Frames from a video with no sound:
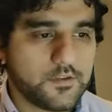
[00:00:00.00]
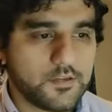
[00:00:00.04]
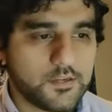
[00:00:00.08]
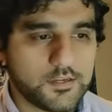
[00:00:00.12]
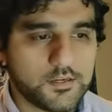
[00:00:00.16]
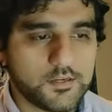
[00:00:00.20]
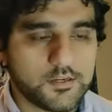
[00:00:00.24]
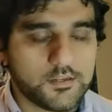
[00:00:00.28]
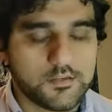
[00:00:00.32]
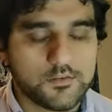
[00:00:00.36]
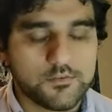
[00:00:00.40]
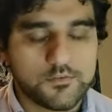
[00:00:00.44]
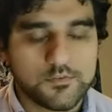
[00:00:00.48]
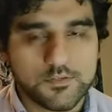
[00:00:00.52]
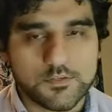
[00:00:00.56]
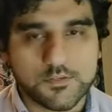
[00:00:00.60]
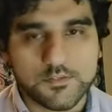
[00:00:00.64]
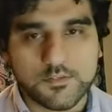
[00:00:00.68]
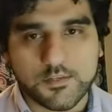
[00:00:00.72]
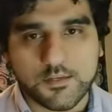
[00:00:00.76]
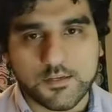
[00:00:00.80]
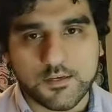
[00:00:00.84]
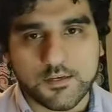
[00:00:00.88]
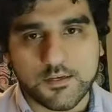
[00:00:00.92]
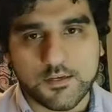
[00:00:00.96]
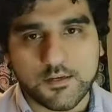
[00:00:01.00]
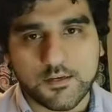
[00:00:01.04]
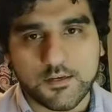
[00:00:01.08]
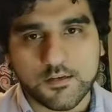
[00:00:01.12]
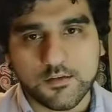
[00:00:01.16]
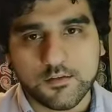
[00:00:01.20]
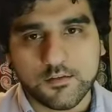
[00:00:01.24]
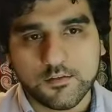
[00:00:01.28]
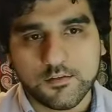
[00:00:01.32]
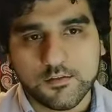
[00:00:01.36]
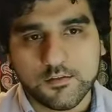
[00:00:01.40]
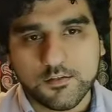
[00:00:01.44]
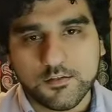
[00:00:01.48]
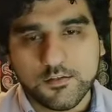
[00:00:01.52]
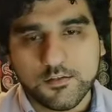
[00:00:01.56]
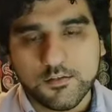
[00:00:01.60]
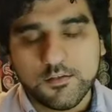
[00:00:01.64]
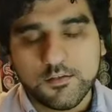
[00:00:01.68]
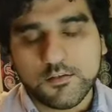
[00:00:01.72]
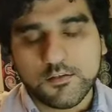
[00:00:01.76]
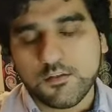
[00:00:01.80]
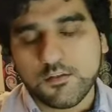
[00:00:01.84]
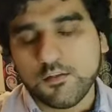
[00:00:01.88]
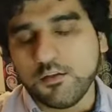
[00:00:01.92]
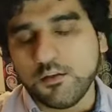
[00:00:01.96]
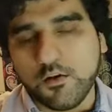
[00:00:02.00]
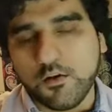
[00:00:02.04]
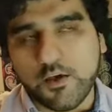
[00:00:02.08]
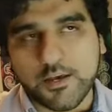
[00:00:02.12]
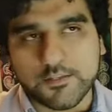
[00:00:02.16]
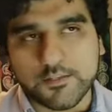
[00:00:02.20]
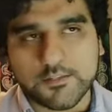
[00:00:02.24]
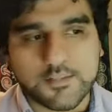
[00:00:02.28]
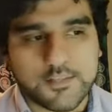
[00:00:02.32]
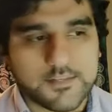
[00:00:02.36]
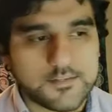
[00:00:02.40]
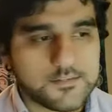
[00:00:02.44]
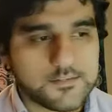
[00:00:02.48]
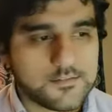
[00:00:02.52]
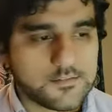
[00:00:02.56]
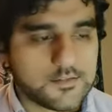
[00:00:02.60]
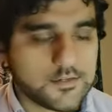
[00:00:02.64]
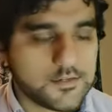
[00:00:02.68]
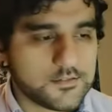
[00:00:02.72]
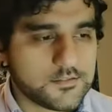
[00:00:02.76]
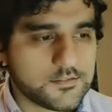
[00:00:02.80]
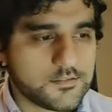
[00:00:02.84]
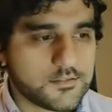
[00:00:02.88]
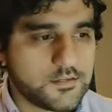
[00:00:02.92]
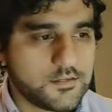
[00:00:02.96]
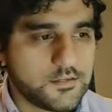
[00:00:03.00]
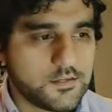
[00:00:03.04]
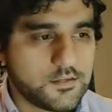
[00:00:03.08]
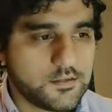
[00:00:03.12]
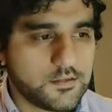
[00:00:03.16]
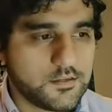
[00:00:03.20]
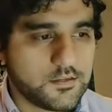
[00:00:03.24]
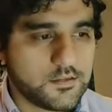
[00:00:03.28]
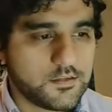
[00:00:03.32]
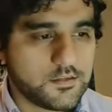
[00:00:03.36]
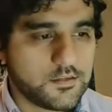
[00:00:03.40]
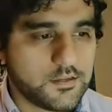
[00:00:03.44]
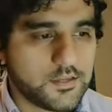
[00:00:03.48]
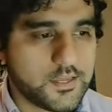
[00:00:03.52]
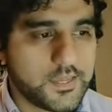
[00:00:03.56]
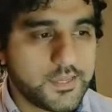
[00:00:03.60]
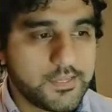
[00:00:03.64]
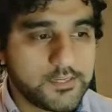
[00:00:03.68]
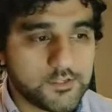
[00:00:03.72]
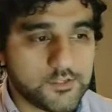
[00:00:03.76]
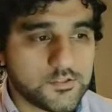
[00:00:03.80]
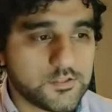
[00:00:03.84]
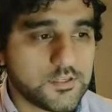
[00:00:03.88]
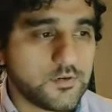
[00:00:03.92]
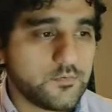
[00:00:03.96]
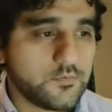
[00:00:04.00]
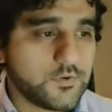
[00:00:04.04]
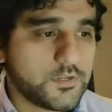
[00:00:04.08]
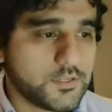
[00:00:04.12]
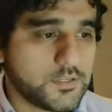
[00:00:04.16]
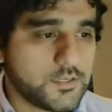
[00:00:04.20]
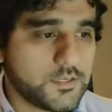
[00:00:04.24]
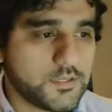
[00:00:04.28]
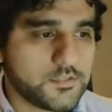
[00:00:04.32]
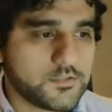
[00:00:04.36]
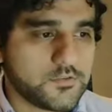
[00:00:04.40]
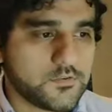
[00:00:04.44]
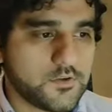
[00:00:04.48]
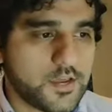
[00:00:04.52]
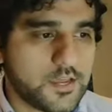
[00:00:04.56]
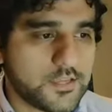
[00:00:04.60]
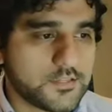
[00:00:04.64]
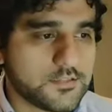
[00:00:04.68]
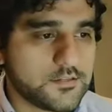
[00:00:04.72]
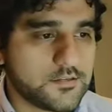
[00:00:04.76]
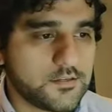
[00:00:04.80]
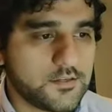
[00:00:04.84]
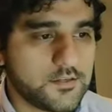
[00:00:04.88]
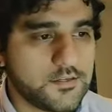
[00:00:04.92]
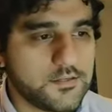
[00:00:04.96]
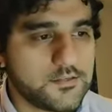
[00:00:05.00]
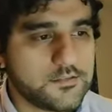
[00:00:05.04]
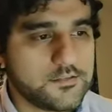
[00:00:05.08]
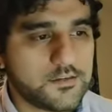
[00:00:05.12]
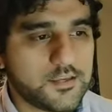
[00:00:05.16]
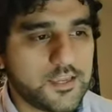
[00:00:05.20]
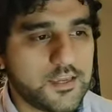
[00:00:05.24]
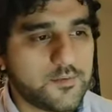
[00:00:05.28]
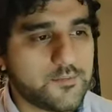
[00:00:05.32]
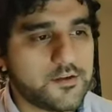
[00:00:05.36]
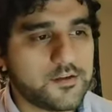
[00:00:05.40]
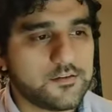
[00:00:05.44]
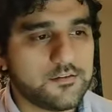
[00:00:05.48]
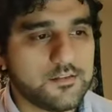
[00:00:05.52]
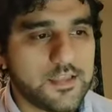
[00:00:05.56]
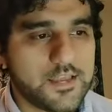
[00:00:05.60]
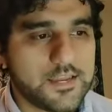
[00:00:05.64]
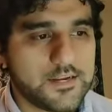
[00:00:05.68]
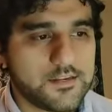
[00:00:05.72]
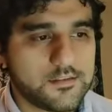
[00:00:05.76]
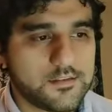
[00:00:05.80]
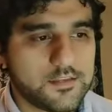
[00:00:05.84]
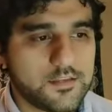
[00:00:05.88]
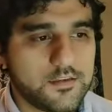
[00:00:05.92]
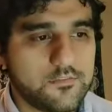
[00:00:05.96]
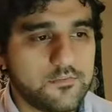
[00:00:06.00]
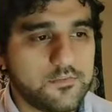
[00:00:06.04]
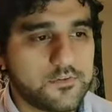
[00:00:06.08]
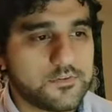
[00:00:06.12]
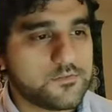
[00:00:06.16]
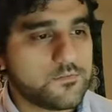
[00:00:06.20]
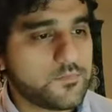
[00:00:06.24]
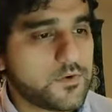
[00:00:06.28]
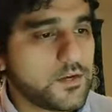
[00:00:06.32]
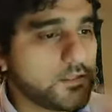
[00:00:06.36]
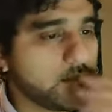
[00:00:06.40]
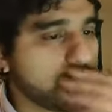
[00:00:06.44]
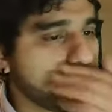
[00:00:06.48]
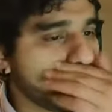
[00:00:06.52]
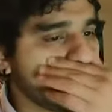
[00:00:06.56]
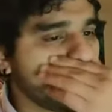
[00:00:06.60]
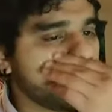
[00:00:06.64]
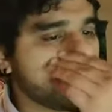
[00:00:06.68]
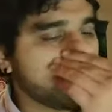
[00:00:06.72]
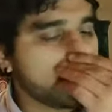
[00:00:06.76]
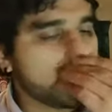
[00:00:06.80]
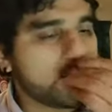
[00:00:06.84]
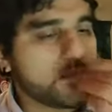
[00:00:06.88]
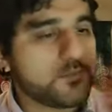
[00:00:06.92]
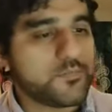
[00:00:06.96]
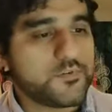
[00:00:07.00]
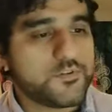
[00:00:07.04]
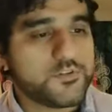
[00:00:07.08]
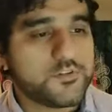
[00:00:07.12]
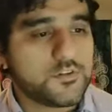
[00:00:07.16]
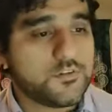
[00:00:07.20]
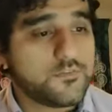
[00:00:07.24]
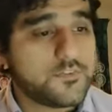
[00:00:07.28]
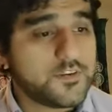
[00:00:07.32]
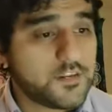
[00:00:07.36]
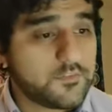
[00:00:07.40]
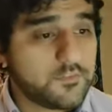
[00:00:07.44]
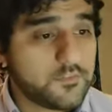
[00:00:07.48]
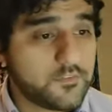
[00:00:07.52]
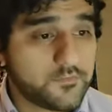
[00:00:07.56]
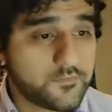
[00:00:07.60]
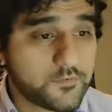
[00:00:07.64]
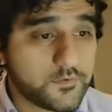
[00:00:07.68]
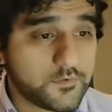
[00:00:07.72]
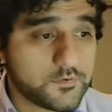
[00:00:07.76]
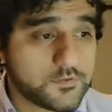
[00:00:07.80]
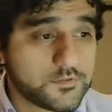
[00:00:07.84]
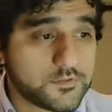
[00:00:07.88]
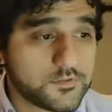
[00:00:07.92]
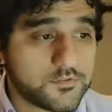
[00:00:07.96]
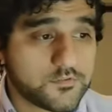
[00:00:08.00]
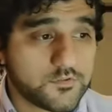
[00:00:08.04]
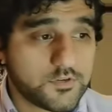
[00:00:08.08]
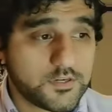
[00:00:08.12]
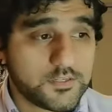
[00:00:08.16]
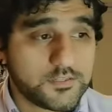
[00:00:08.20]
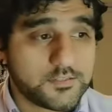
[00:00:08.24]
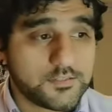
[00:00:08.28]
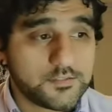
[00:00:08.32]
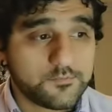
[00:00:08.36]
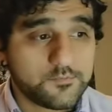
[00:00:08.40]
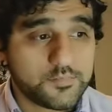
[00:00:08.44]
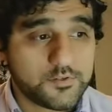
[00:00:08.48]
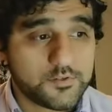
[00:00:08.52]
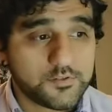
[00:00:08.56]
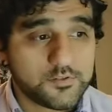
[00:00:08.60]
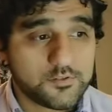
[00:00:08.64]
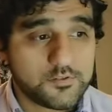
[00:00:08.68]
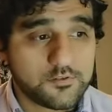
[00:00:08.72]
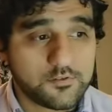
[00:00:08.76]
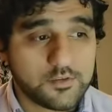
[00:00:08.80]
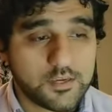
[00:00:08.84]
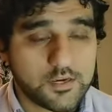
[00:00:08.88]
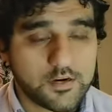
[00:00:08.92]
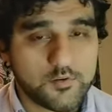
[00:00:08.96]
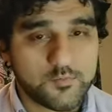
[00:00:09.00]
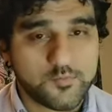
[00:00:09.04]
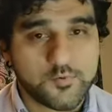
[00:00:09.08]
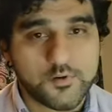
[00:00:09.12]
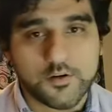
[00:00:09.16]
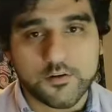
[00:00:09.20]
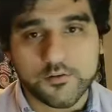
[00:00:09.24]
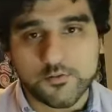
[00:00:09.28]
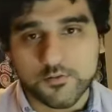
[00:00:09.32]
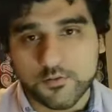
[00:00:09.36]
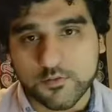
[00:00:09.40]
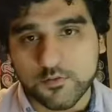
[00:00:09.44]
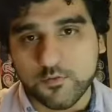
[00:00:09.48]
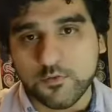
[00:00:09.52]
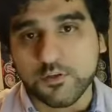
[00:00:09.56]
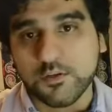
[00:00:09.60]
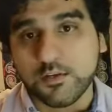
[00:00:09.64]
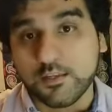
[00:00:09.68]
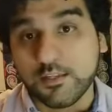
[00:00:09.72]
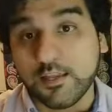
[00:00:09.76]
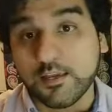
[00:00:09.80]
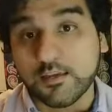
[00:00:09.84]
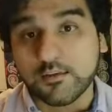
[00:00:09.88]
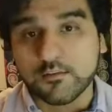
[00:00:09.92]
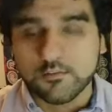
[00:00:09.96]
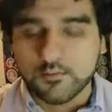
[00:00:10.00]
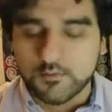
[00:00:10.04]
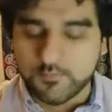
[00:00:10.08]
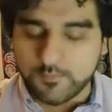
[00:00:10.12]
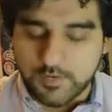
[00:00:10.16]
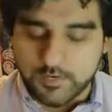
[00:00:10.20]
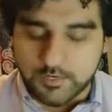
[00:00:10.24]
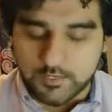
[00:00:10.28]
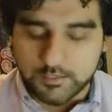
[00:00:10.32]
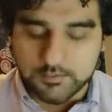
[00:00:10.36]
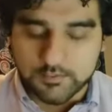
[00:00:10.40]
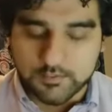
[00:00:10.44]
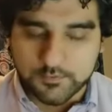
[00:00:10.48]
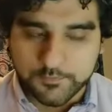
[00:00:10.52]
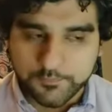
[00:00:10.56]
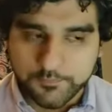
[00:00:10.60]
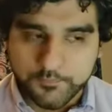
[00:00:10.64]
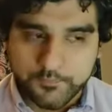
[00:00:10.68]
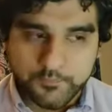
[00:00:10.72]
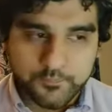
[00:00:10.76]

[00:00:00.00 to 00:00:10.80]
and uses act as the agent that we needed to as. It is a chemical additive, is widely used as a preservative in foods, drinks, and personal care products too, like cosmetics.